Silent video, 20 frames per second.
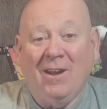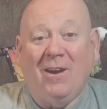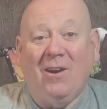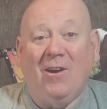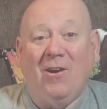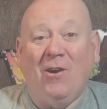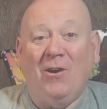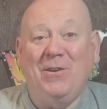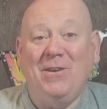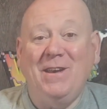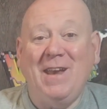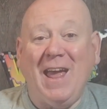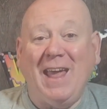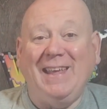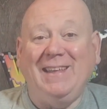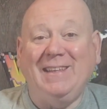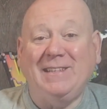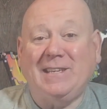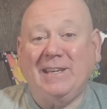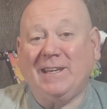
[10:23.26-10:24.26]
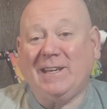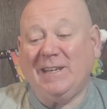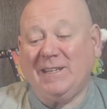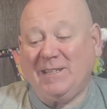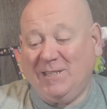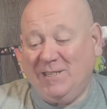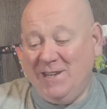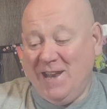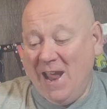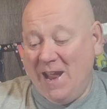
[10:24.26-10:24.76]
Our nine
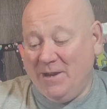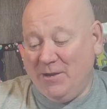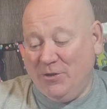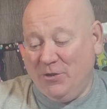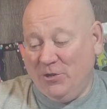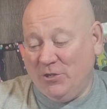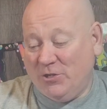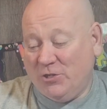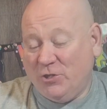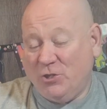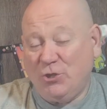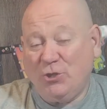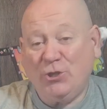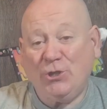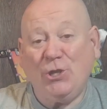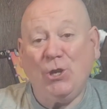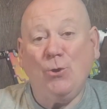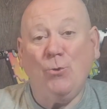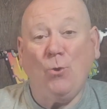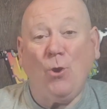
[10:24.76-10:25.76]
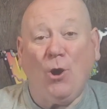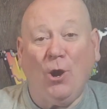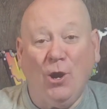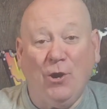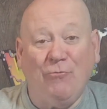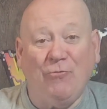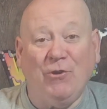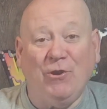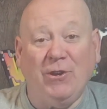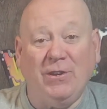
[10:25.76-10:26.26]
tickets netted us
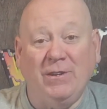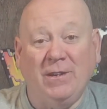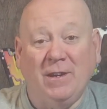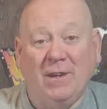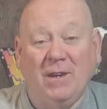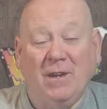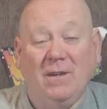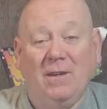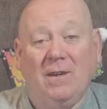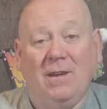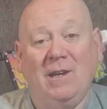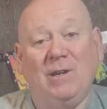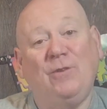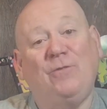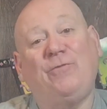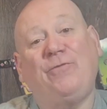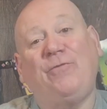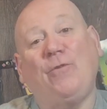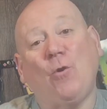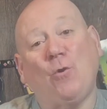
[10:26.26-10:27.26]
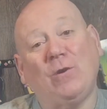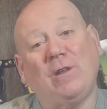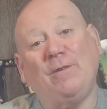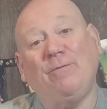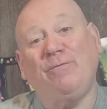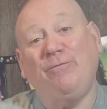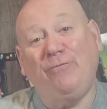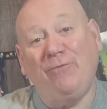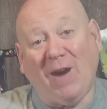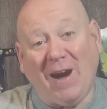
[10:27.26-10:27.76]

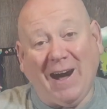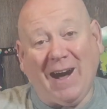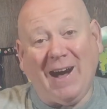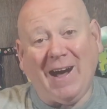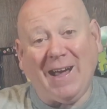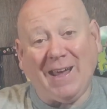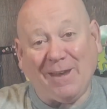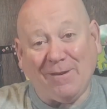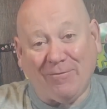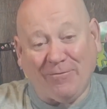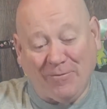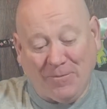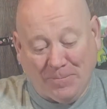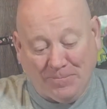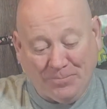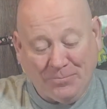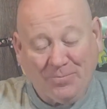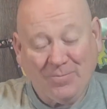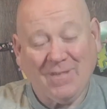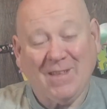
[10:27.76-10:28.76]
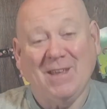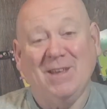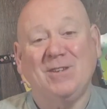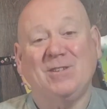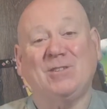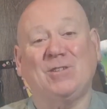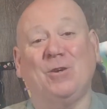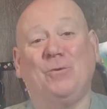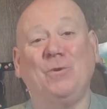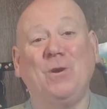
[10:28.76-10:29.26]
245
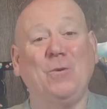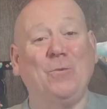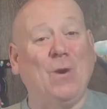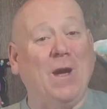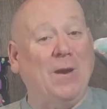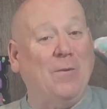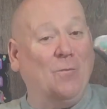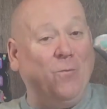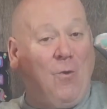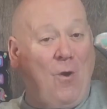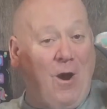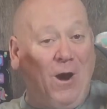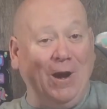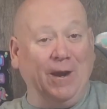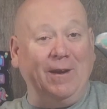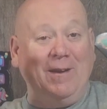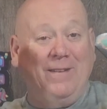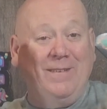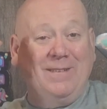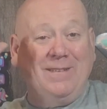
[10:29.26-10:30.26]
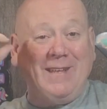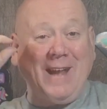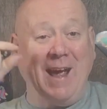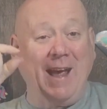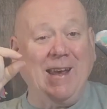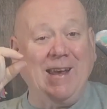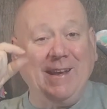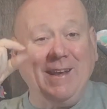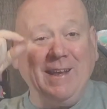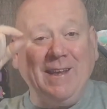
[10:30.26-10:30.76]
so we went one
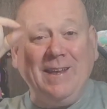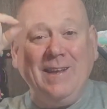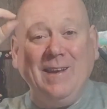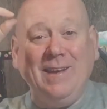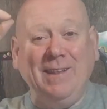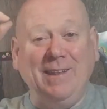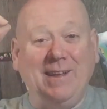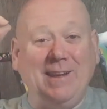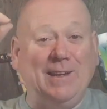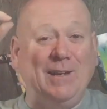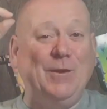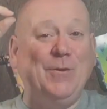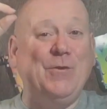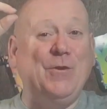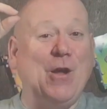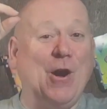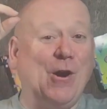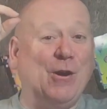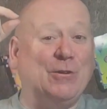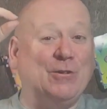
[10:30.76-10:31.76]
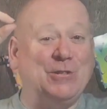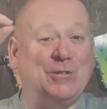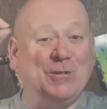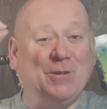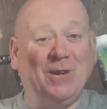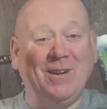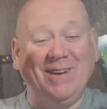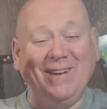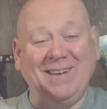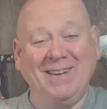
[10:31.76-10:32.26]
tiny little notch
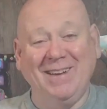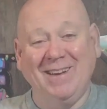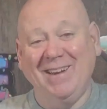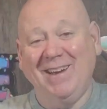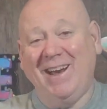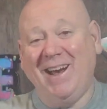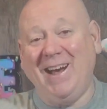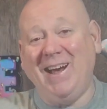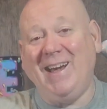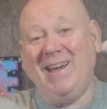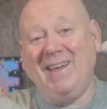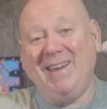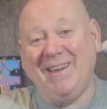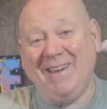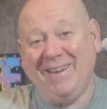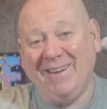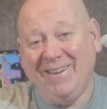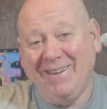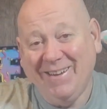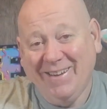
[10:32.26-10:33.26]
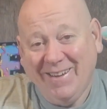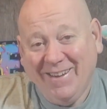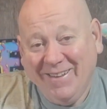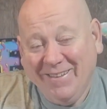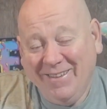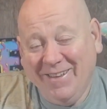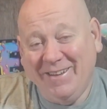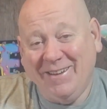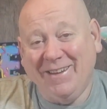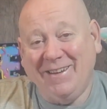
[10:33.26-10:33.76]
higher
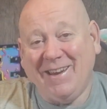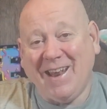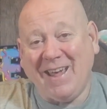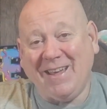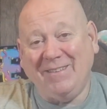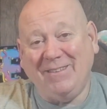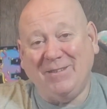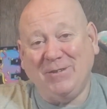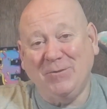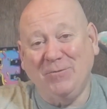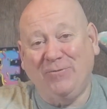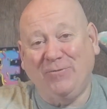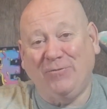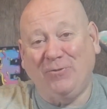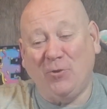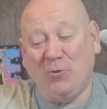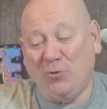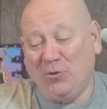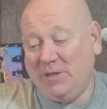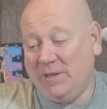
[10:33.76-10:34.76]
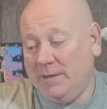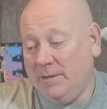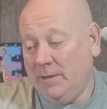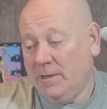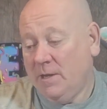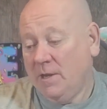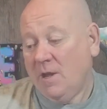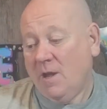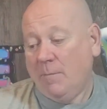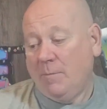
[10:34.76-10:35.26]
than a 9240.
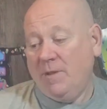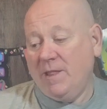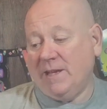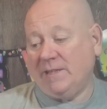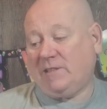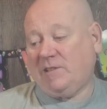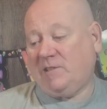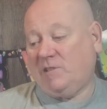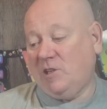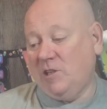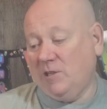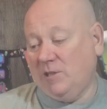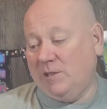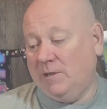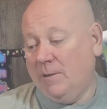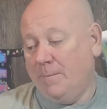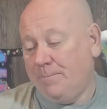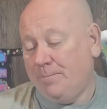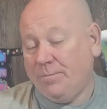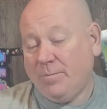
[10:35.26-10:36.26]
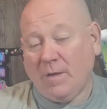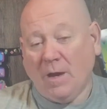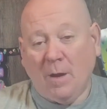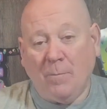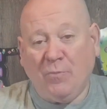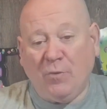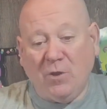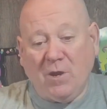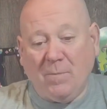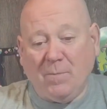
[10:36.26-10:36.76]
But that's still a
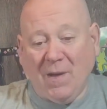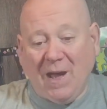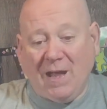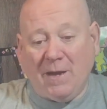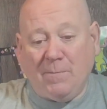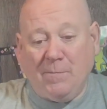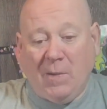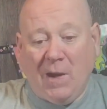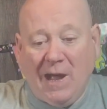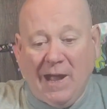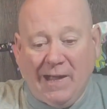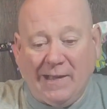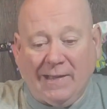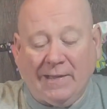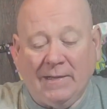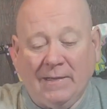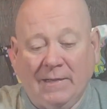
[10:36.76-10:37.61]
pretty bad pack.